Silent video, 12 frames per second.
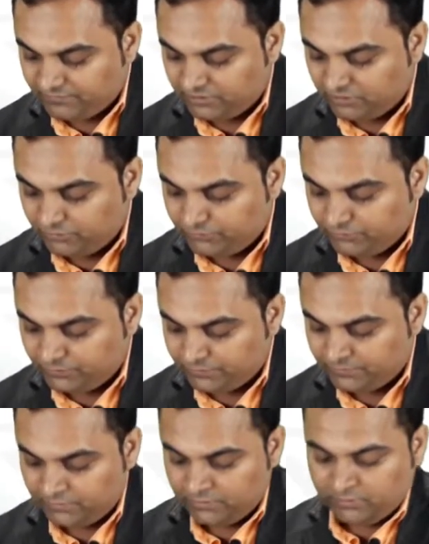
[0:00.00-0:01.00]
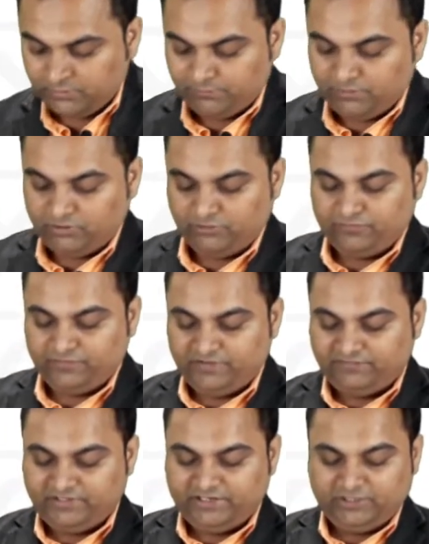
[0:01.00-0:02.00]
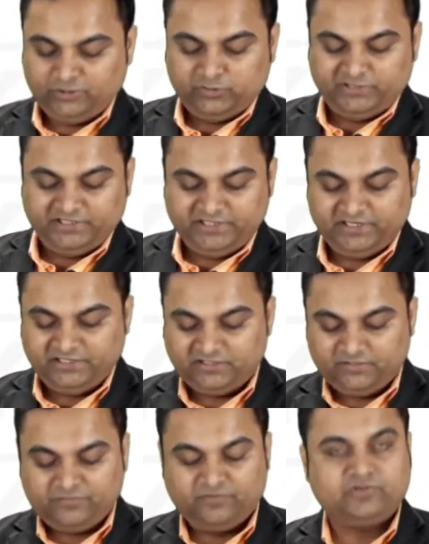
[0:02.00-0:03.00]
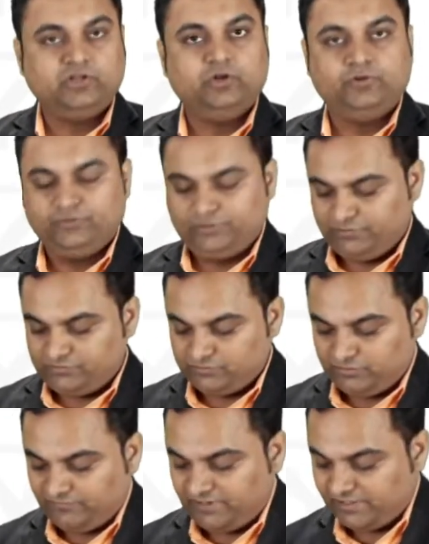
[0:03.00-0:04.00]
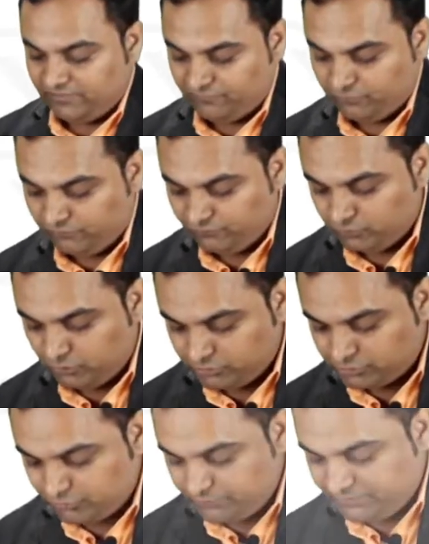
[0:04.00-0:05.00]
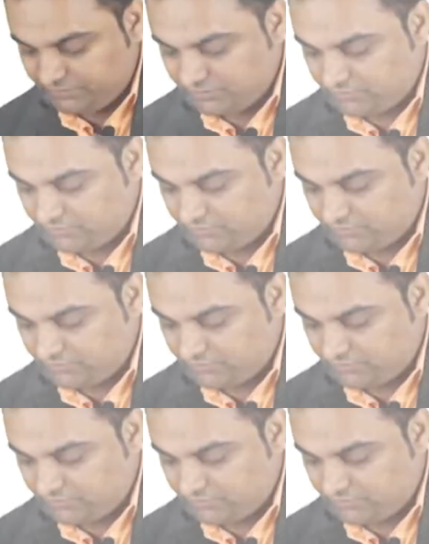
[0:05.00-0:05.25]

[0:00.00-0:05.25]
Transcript: kilonewton, because we have taken 20 in terms of kilonewton. So, the final force would also be in